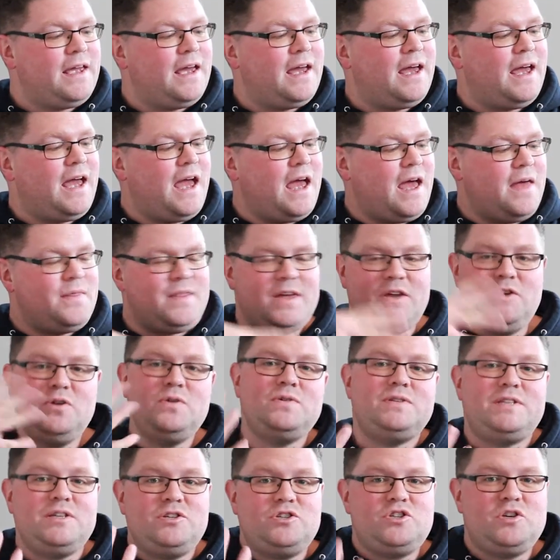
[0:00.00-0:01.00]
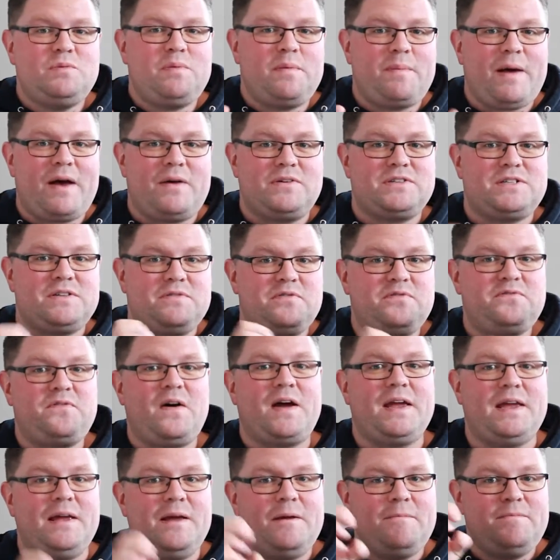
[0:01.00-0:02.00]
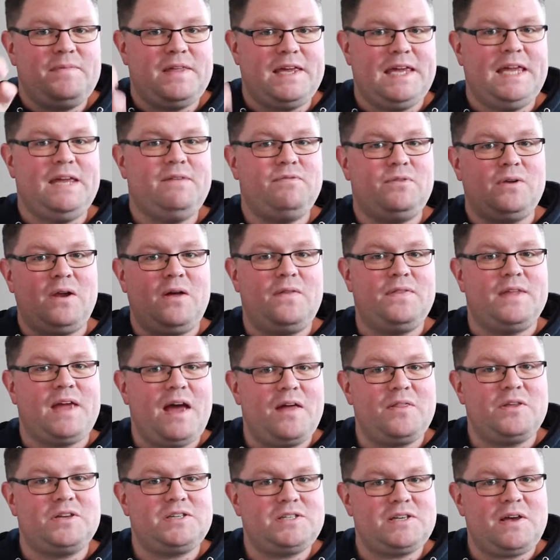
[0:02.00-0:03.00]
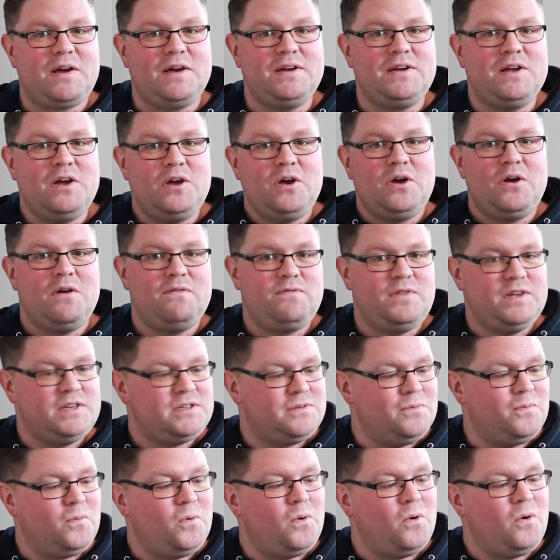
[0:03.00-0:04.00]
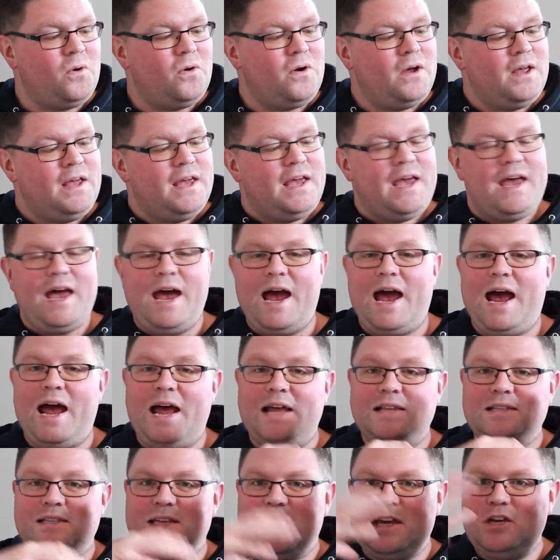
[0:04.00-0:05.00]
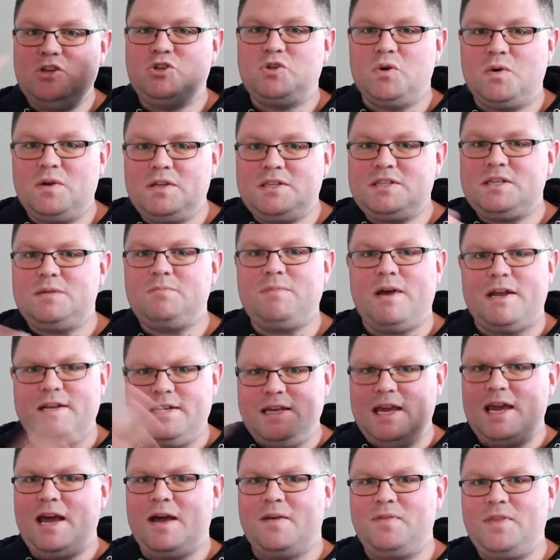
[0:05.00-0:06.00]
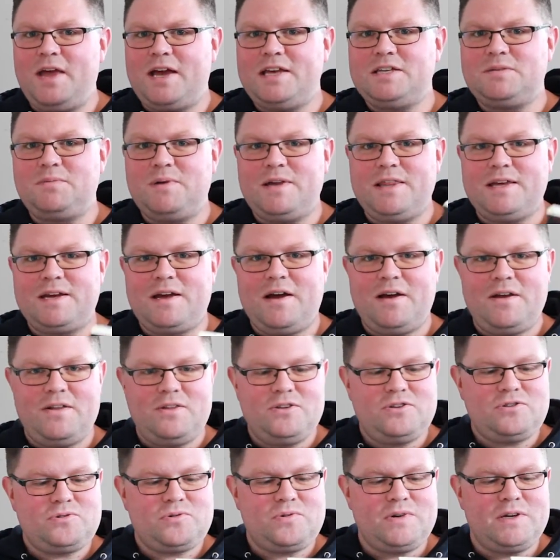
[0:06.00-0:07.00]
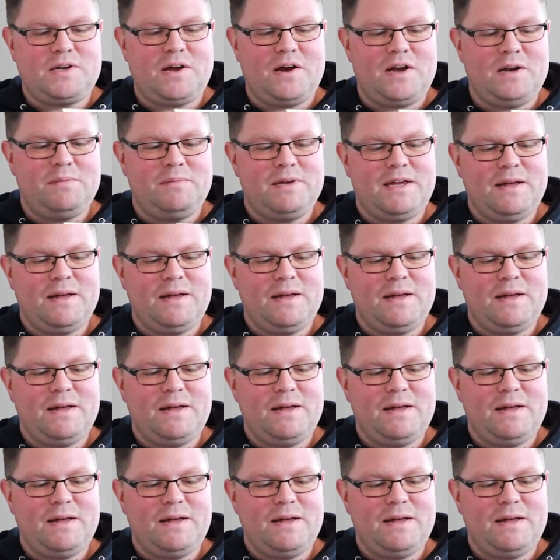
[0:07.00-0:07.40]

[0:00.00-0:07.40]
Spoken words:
And they use these superpowers to fight the evil on the other side of this war. And he joins them, and yeah, that is where the story kind of